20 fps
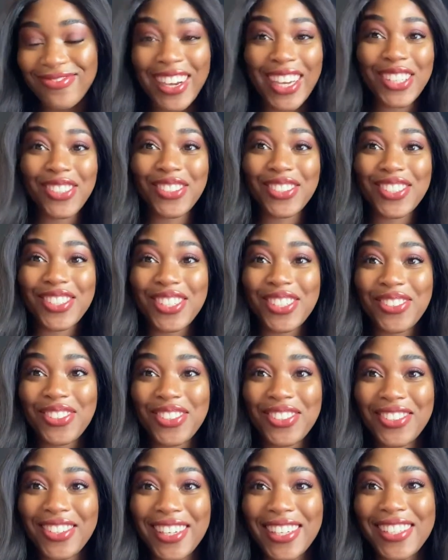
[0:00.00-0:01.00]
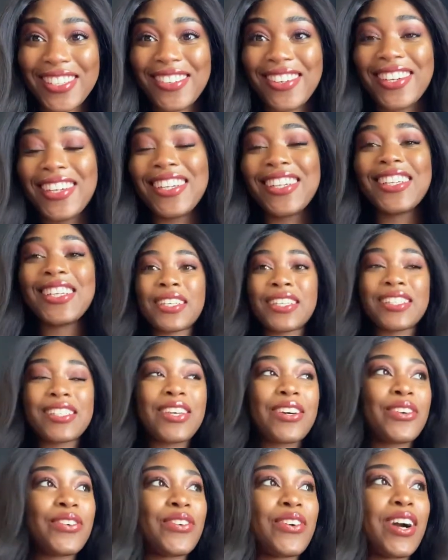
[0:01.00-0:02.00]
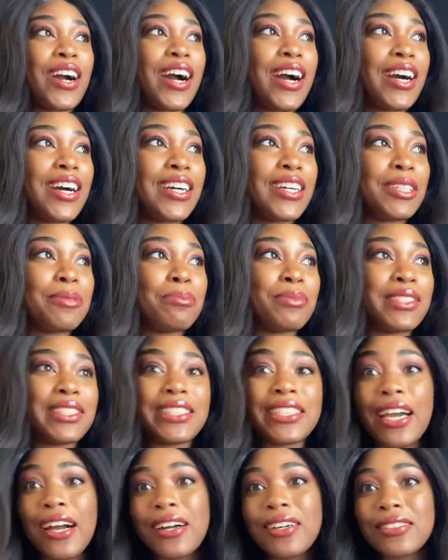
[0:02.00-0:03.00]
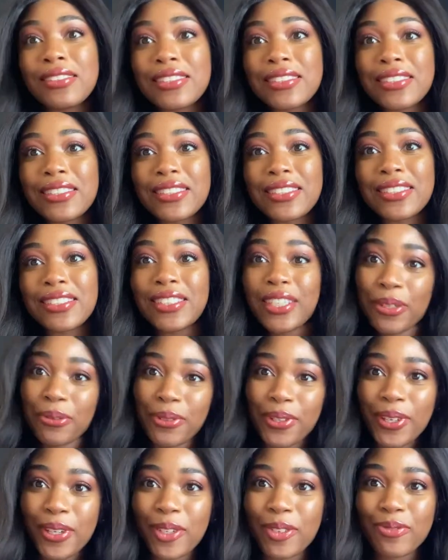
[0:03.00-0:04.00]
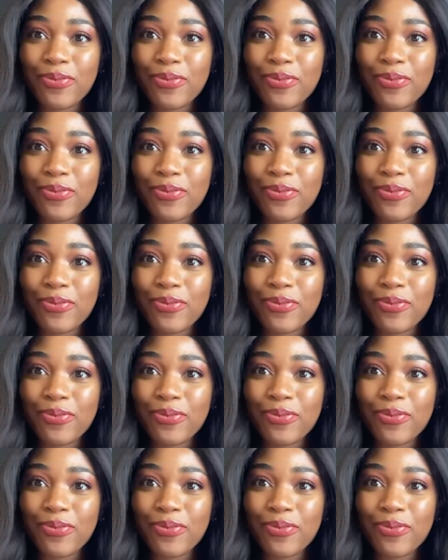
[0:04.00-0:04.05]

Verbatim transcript: might as well just share with you guys, right? So, um, yeah, here we go.